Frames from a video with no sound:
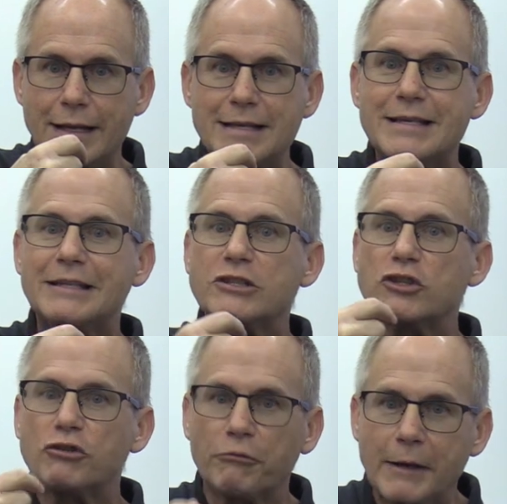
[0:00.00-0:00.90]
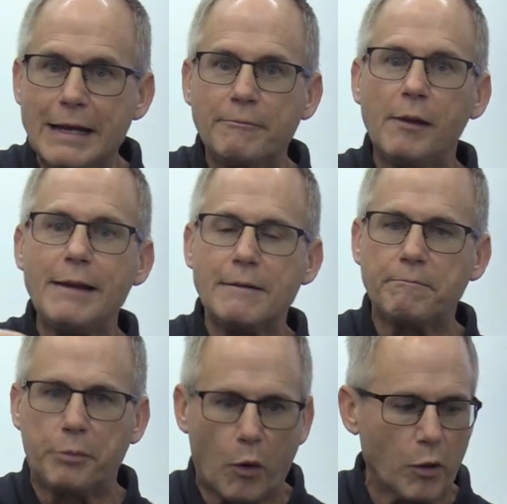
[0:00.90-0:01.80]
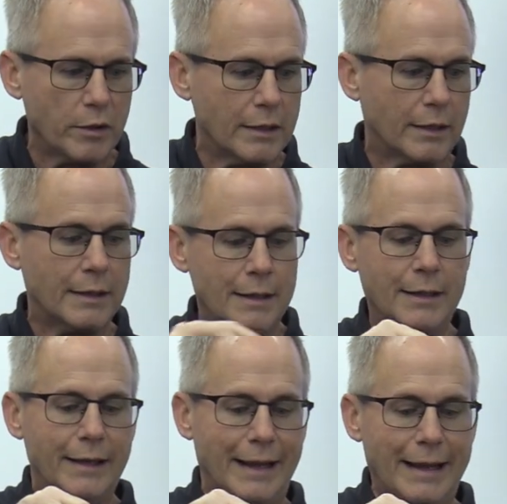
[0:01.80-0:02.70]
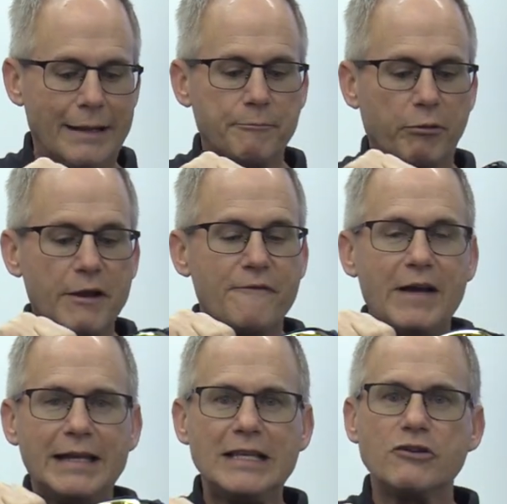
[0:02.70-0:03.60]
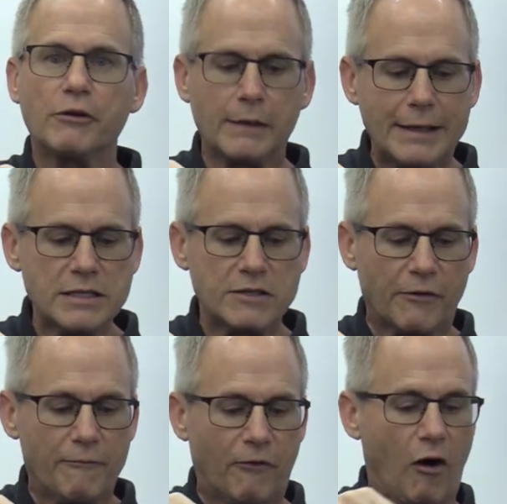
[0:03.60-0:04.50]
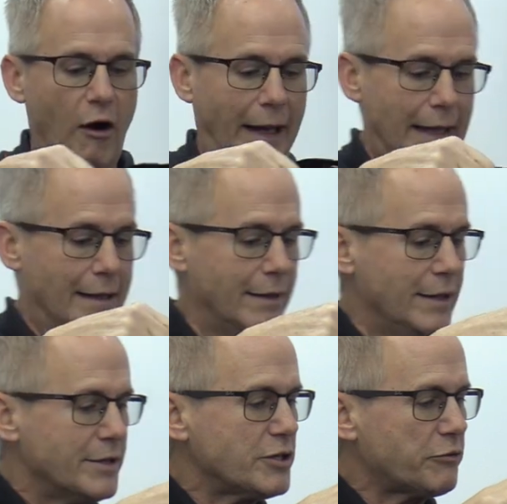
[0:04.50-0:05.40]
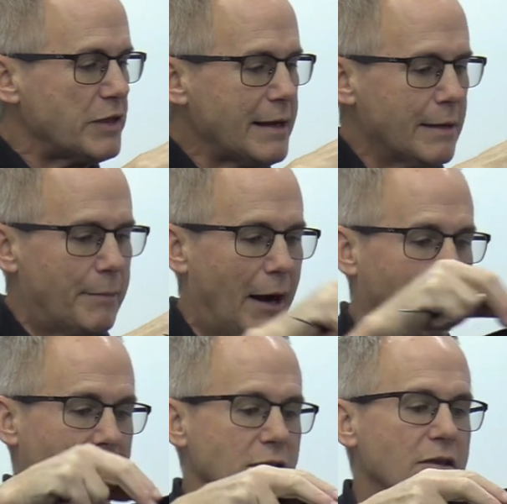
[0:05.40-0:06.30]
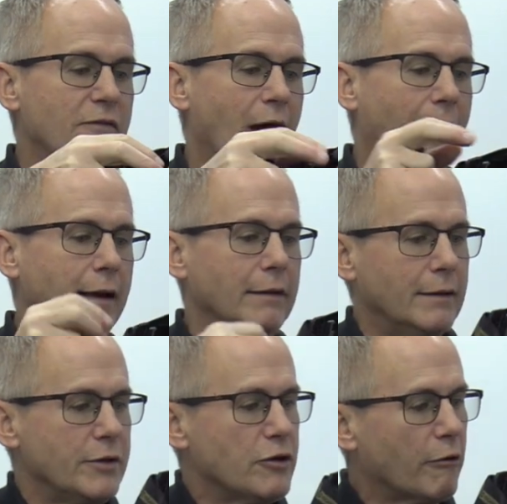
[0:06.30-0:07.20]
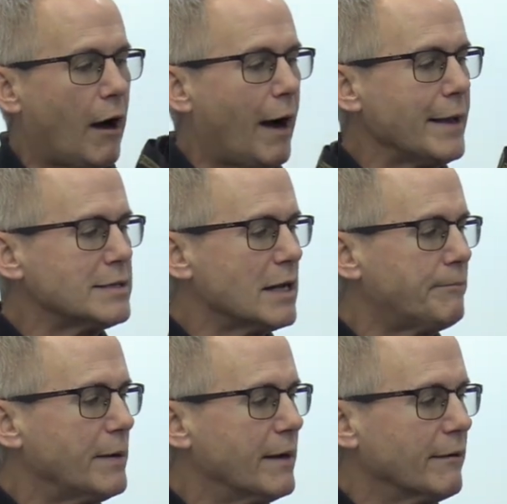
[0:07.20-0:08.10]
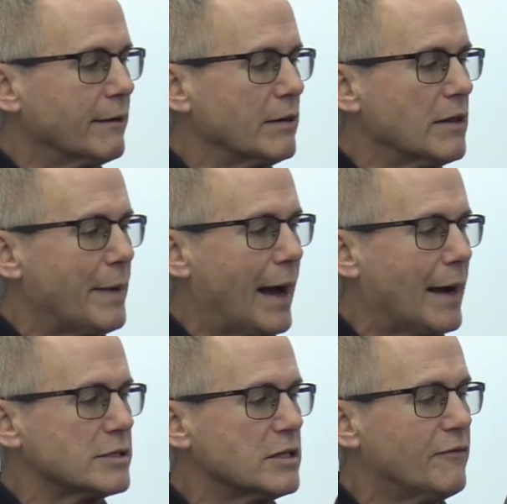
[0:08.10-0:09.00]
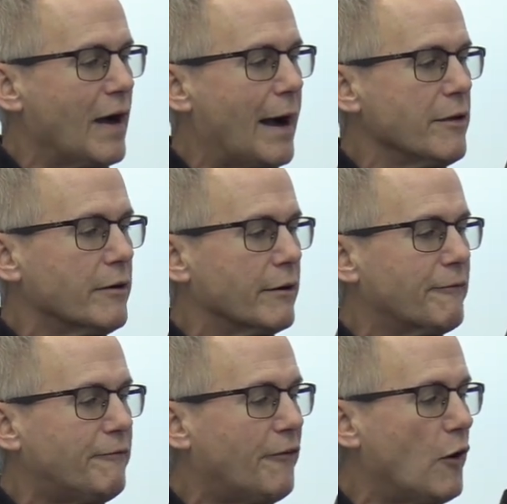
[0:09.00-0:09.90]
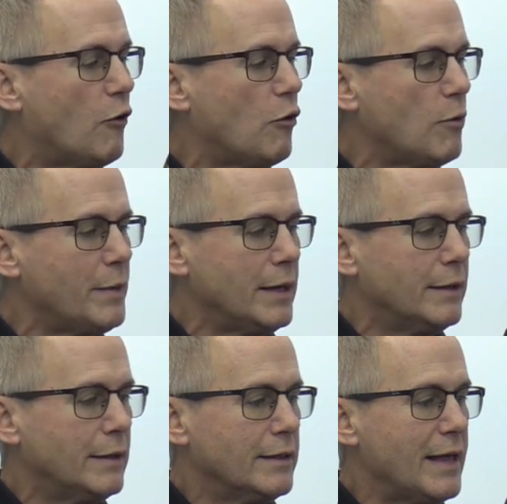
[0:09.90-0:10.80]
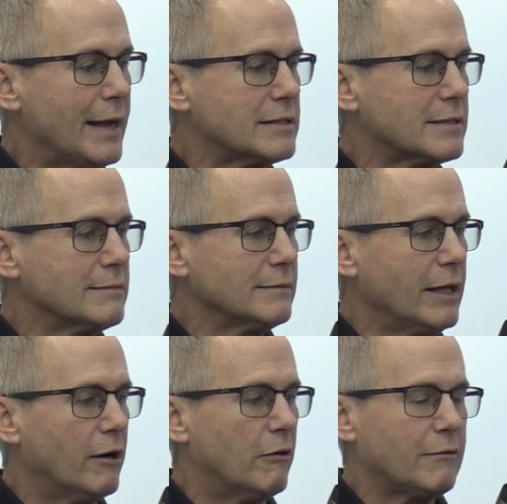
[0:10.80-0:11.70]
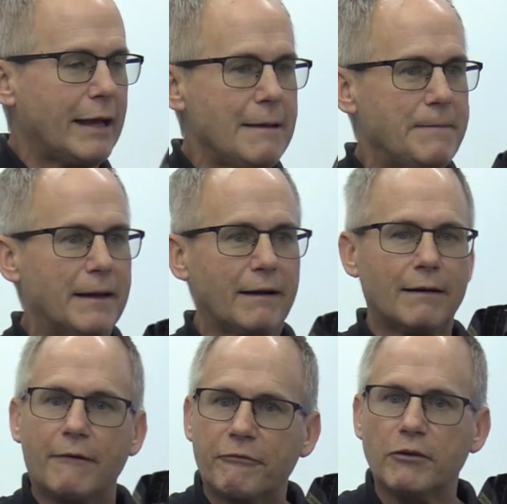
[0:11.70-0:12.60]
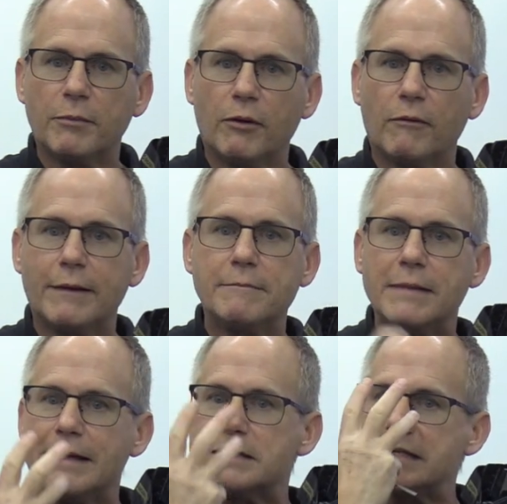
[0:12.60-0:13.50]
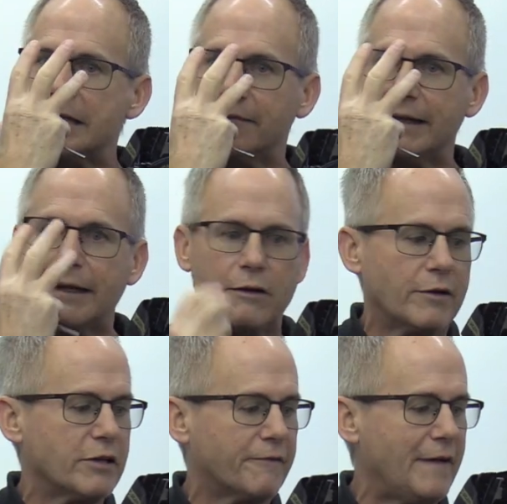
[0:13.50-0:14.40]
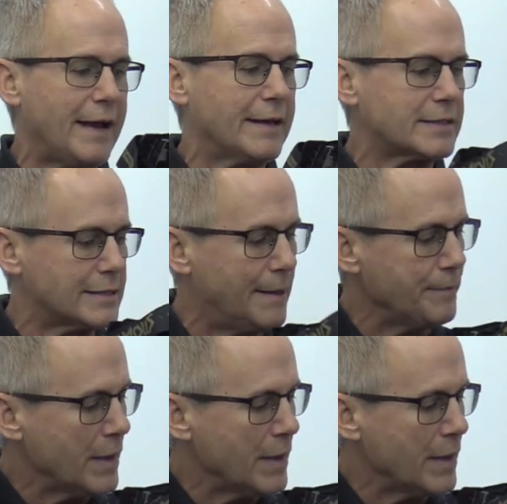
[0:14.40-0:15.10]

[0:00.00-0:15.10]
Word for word: is extremely important in preventing your lens from fogging. So think about it. You've got your eyes up here in the mask. You've got your foam that's, you know, keeping it comfortable and, and sealing it on your face.